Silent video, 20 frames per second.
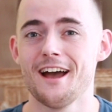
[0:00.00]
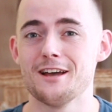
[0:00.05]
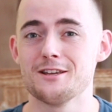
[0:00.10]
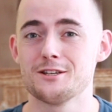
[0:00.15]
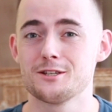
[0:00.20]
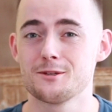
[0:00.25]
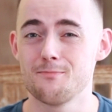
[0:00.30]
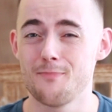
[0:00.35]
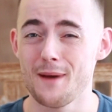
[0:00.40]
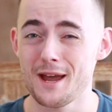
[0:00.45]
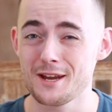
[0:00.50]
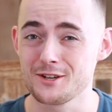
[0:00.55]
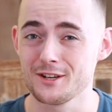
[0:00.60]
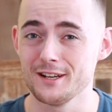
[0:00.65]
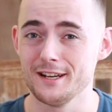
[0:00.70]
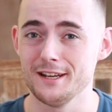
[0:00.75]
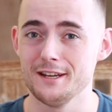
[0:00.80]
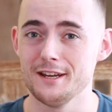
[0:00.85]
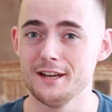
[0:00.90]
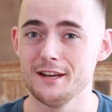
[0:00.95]

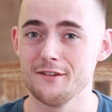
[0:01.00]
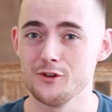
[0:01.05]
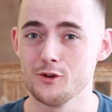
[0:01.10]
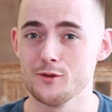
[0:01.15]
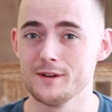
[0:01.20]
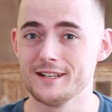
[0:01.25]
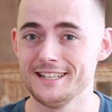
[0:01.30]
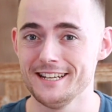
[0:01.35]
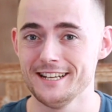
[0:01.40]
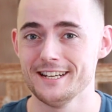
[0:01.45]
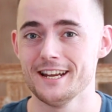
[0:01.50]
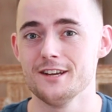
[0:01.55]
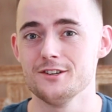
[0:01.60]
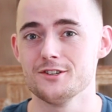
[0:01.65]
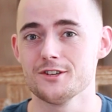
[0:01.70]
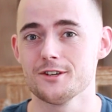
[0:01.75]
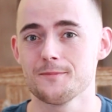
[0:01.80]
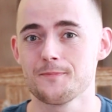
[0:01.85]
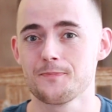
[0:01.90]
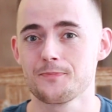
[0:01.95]
especially if you're a
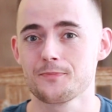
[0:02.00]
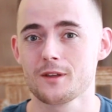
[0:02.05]
teenager.